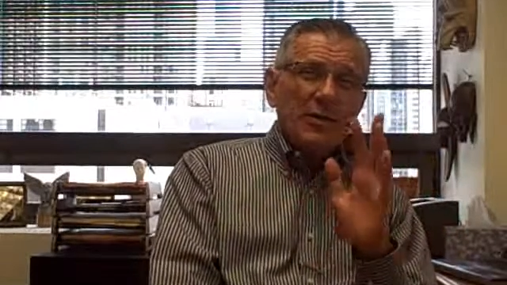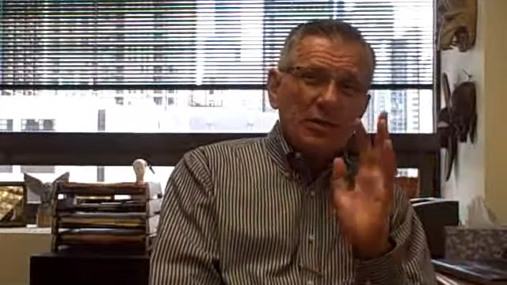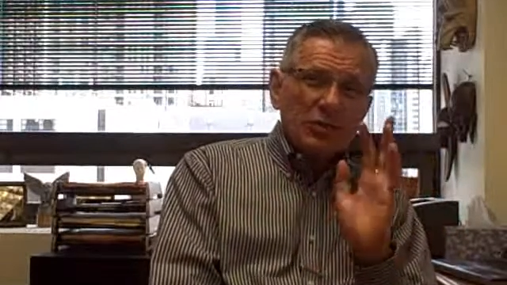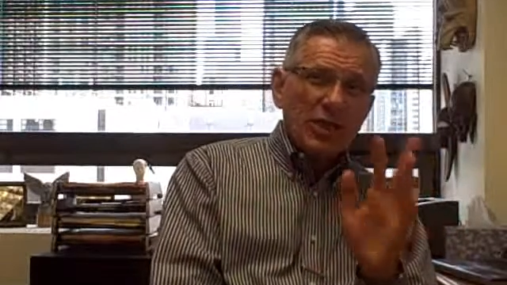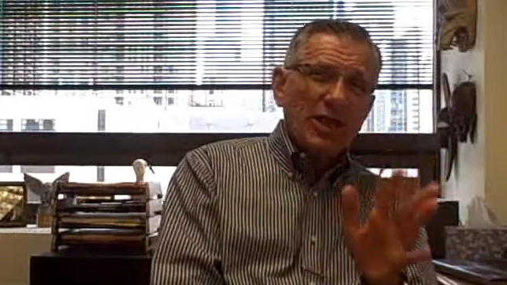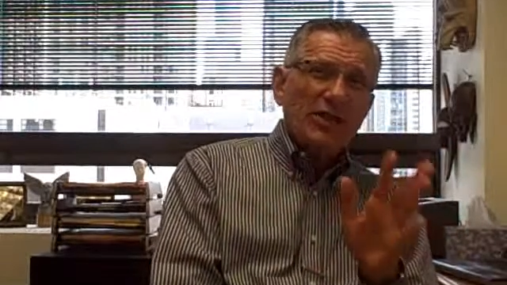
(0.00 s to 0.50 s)

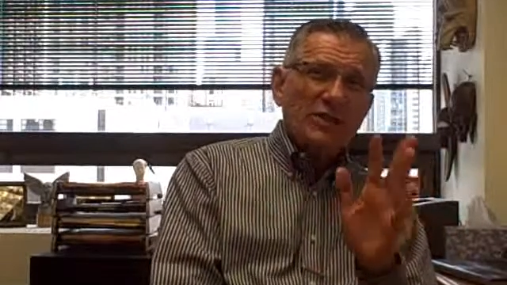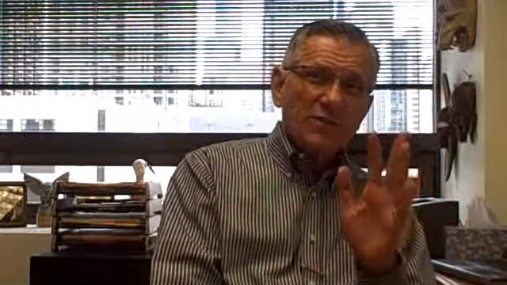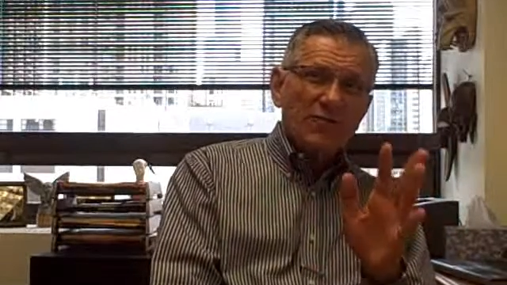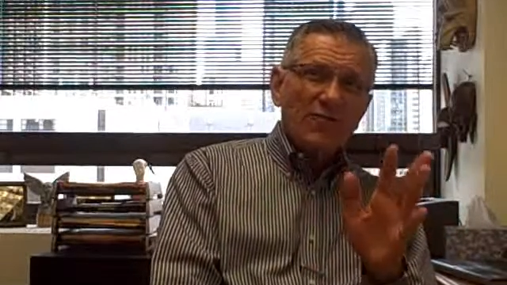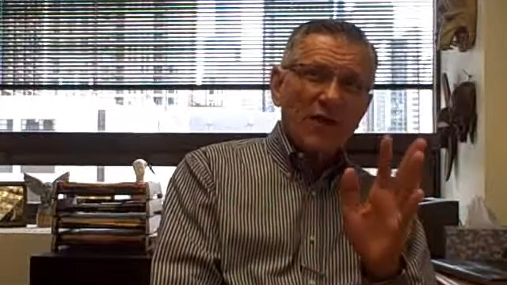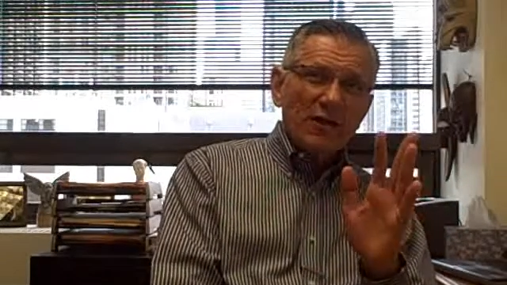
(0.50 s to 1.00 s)
he
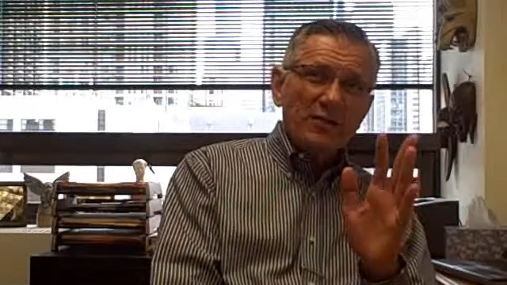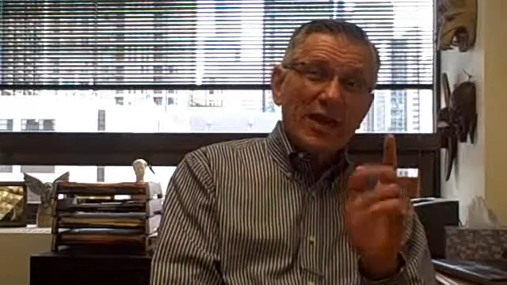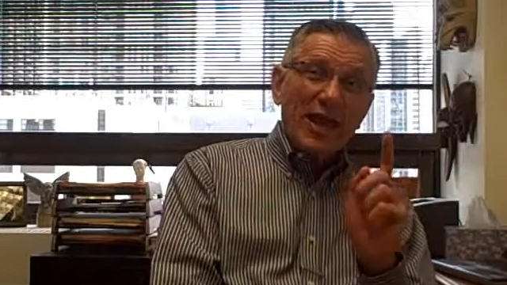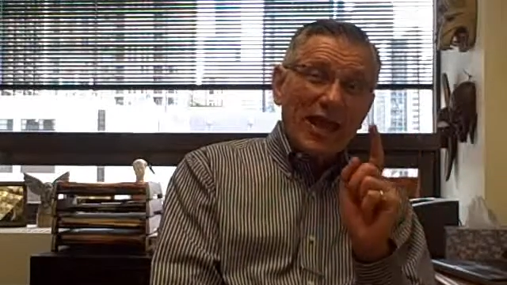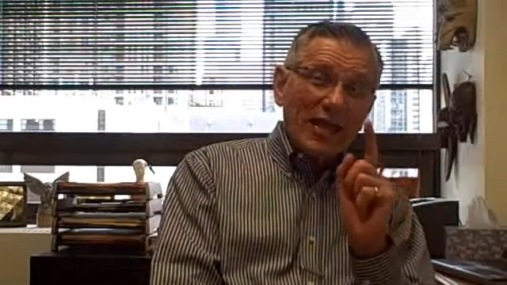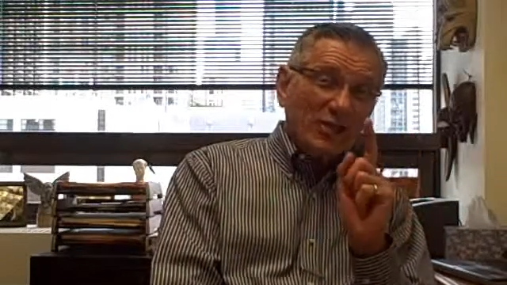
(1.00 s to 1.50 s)
changed the face
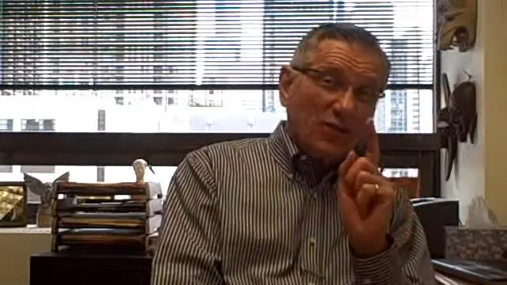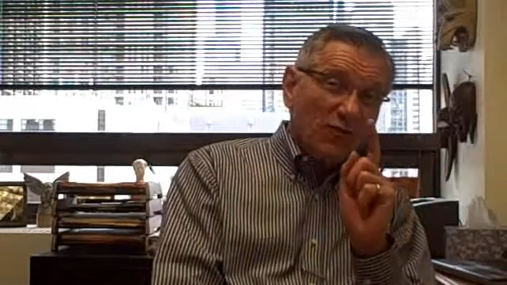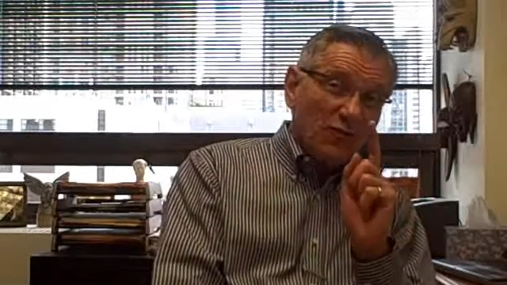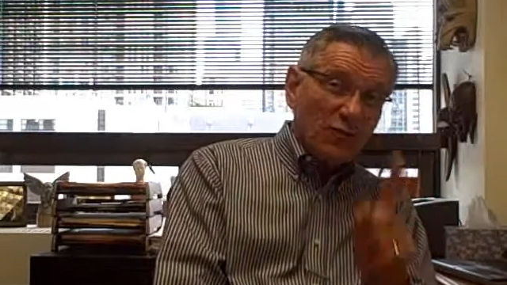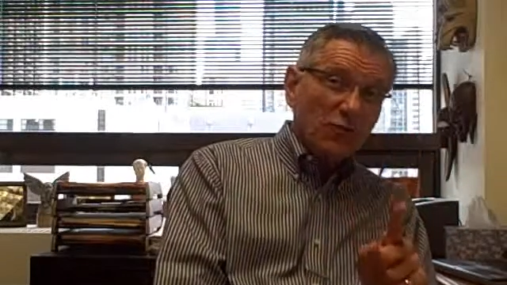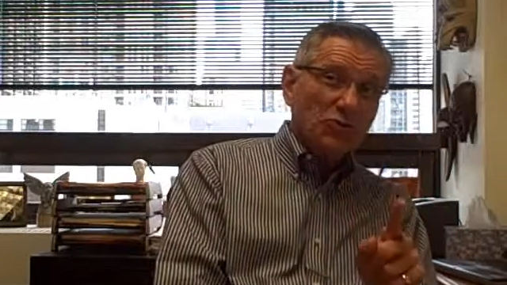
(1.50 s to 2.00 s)
and the
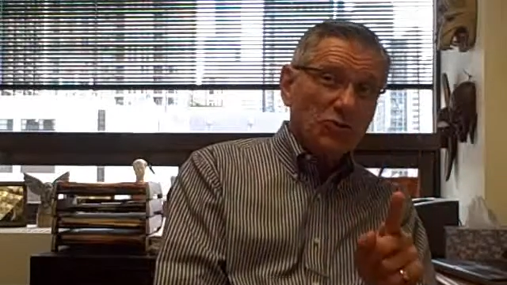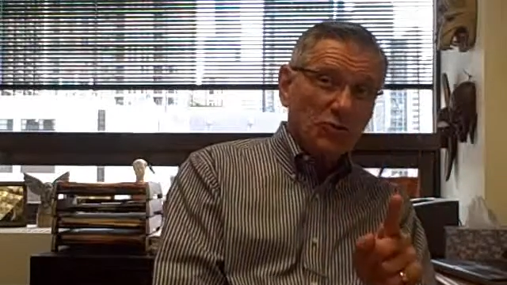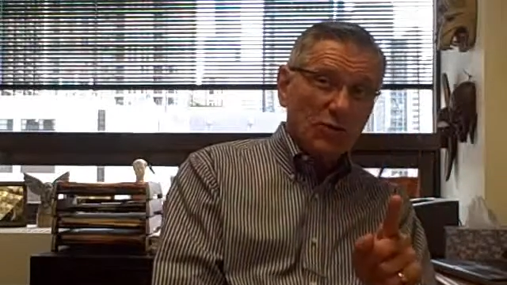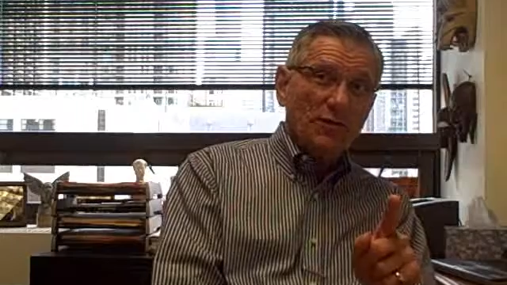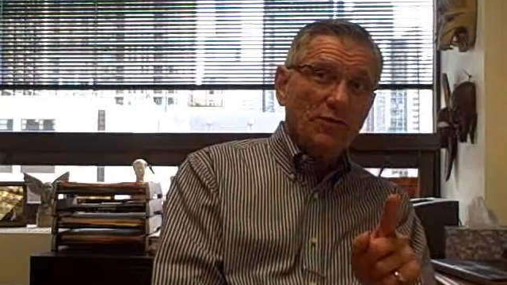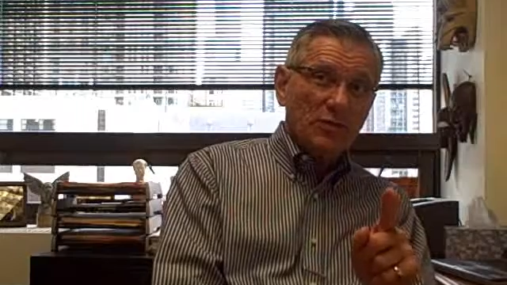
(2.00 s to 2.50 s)

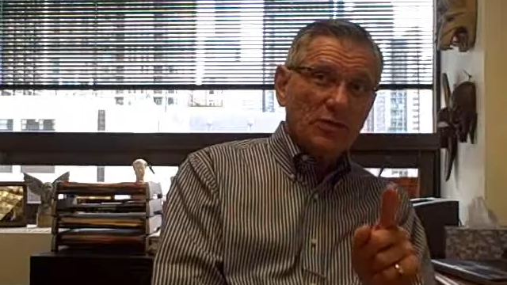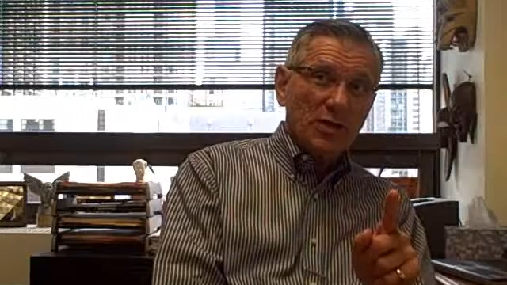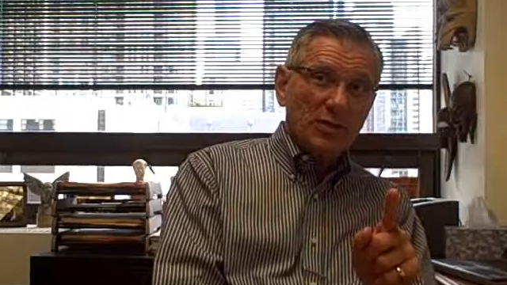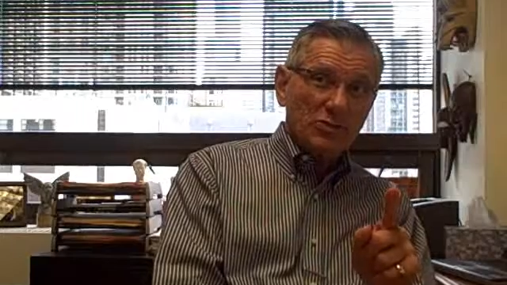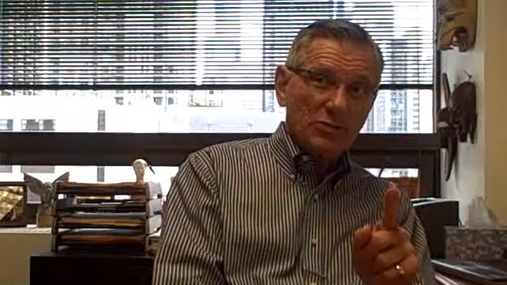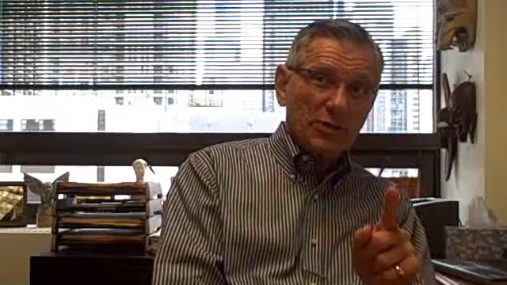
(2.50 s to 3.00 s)
future of this
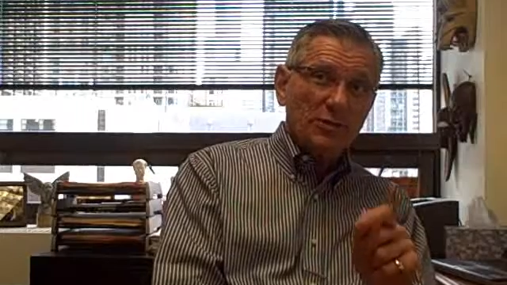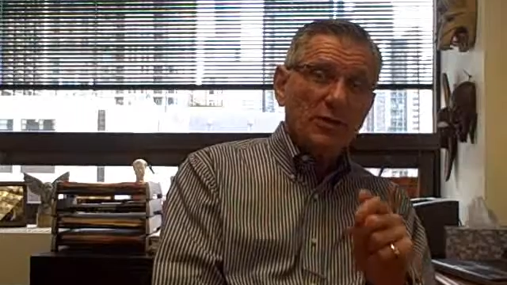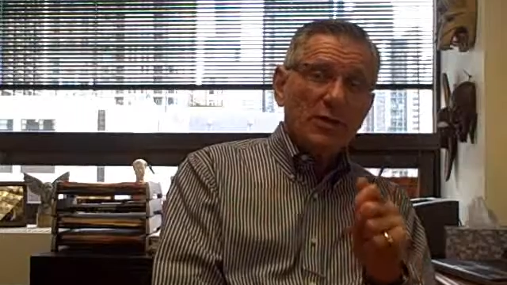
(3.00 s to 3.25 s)
country.